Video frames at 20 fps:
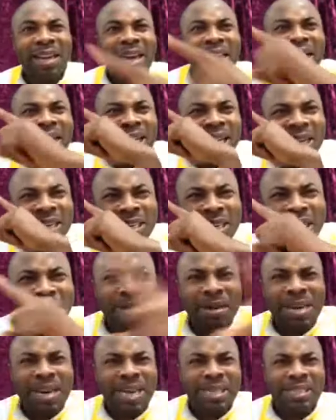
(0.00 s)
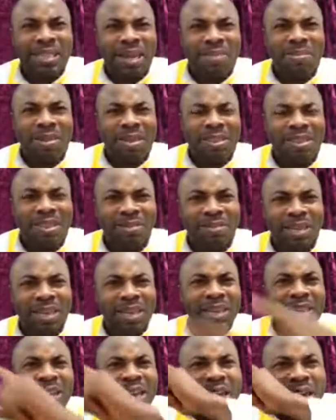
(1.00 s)
I don't know what has happened to
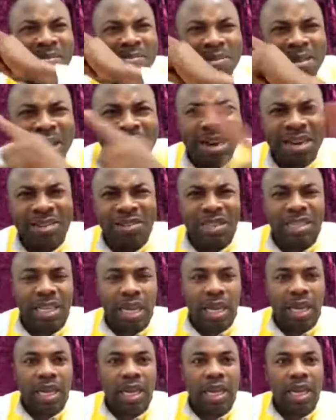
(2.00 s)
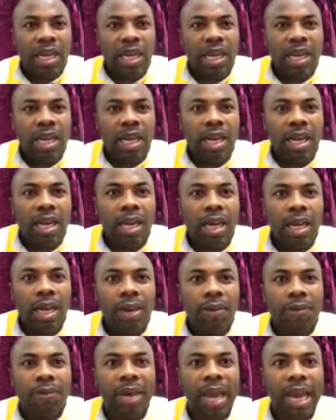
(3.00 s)
me. I'm going to
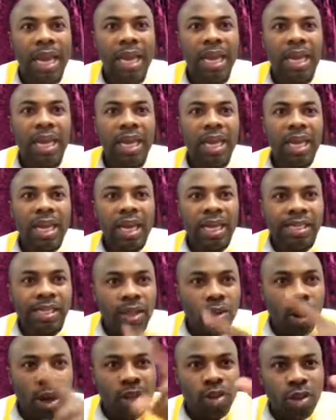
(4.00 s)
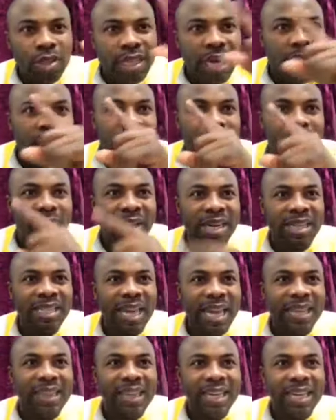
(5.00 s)
church. Yeah. Is it going to church
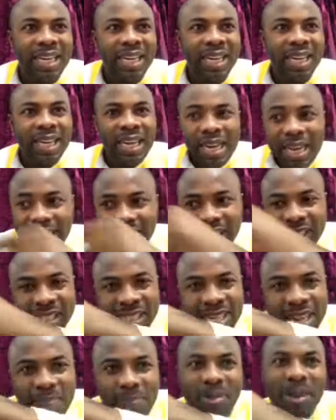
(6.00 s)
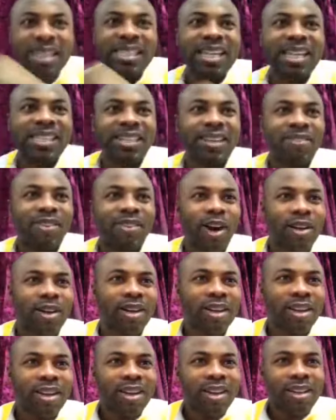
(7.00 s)
bring that thing? It's in the presence of
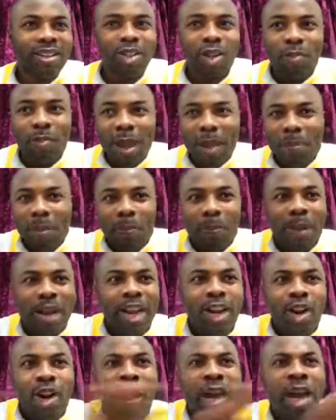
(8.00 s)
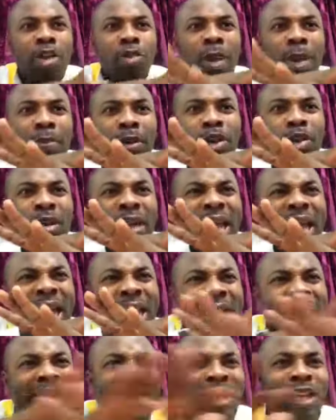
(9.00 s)
God. You may be playing organ, you may be doing
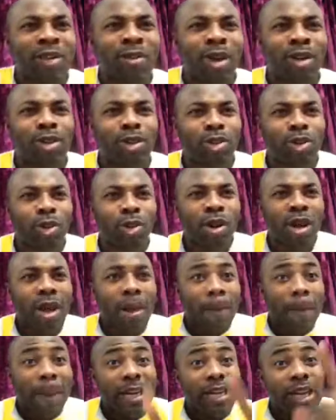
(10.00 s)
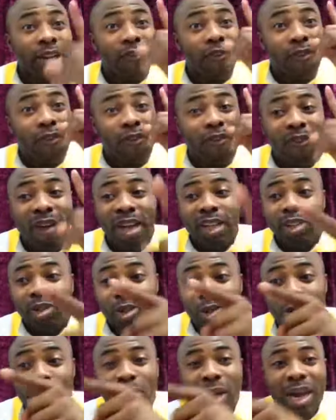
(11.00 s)
anything you want to do, but if you fail
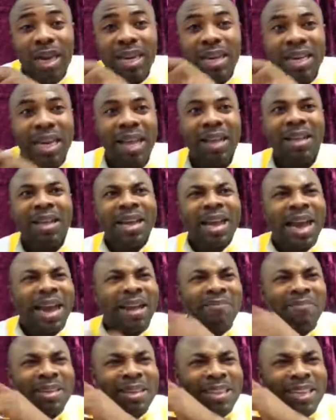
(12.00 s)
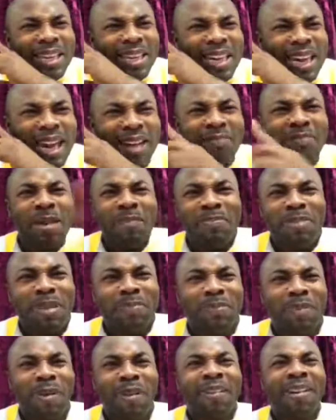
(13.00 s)
to dwell in the I've been helping
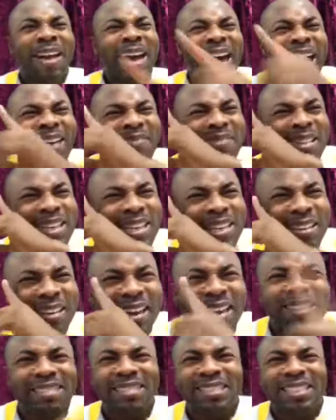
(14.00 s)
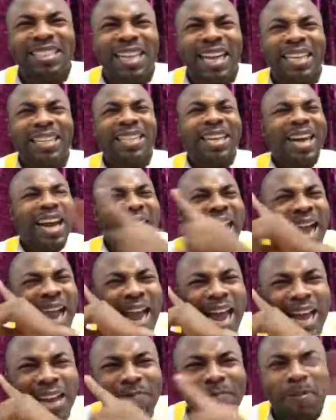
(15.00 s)
people, I've been going to church,
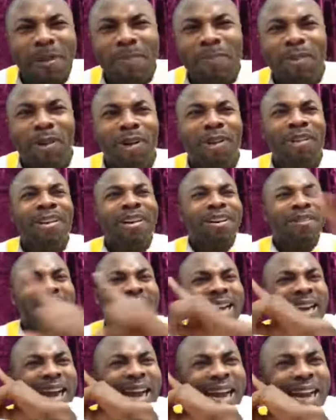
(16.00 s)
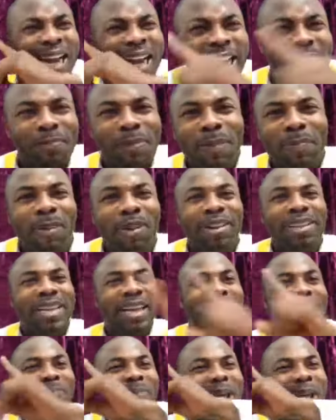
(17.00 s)
I help people. When I help people,
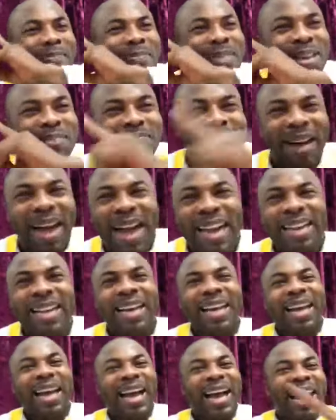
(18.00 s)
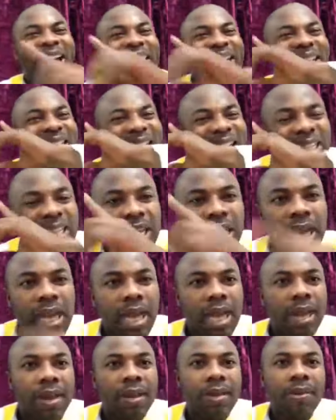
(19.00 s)
they pay me bad. Uh,
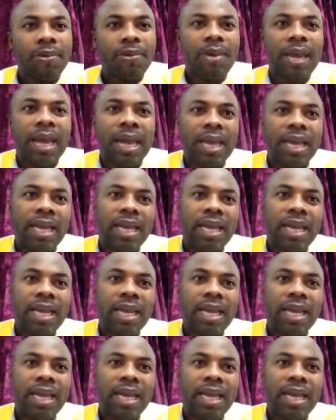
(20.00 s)
yeah.